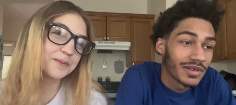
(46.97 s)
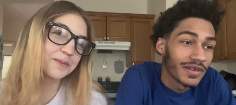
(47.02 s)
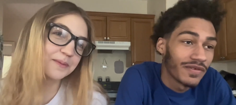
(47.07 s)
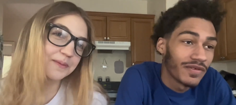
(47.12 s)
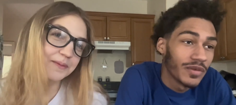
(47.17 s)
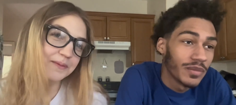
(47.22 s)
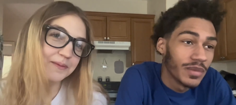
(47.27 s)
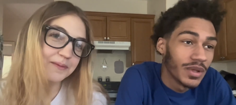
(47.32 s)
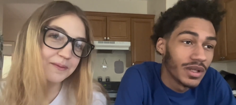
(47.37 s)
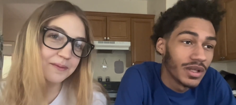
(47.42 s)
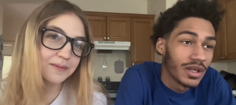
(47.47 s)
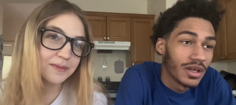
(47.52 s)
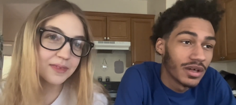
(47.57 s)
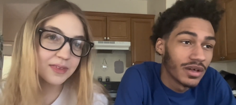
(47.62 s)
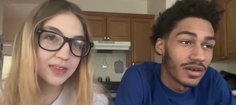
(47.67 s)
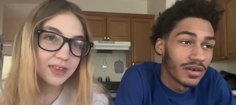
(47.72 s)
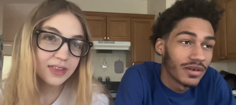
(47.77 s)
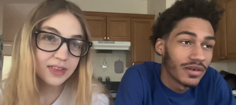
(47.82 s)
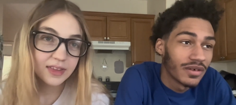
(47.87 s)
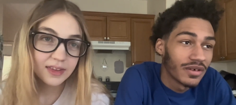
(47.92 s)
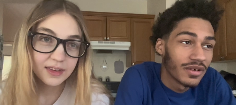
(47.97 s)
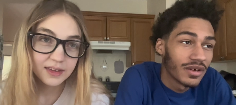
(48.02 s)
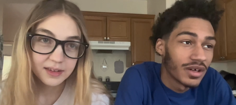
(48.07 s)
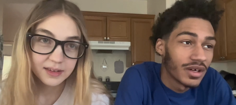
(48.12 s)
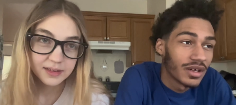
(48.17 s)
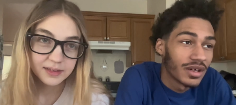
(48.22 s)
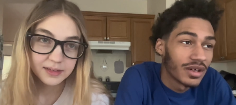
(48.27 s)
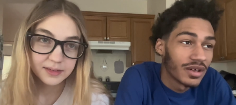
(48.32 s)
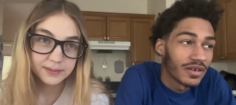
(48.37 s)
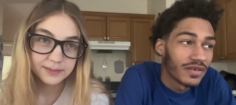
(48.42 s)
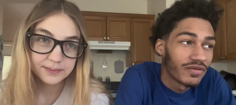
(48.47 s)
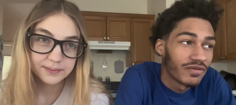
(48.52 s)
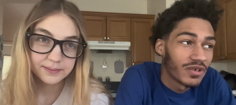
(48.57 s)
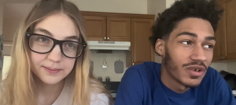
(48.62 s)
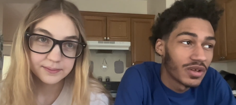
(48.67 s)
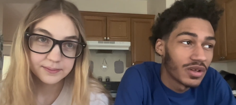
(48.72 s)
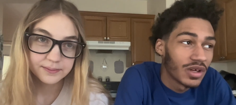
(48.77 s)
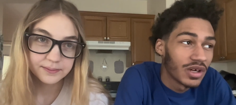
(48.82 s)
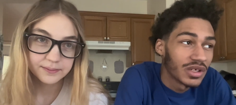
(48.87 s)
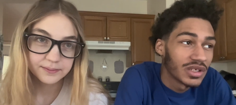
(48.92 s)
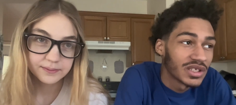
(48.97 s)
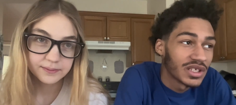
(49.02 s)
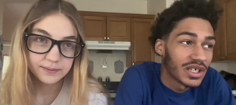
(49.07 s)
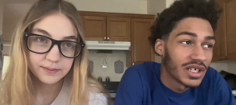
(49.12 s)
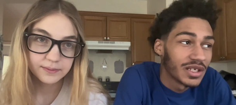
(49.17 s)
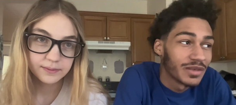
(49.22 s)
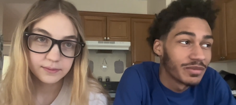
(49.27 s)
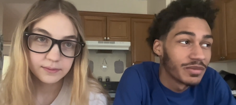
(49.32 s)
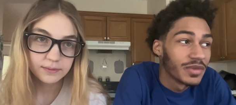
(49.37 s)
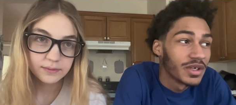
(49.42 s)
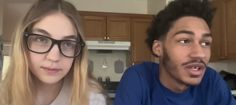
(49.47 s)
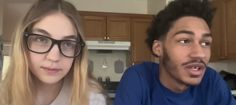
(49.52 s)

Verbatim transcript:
Speaker 1: if you've been there uh, for a long time,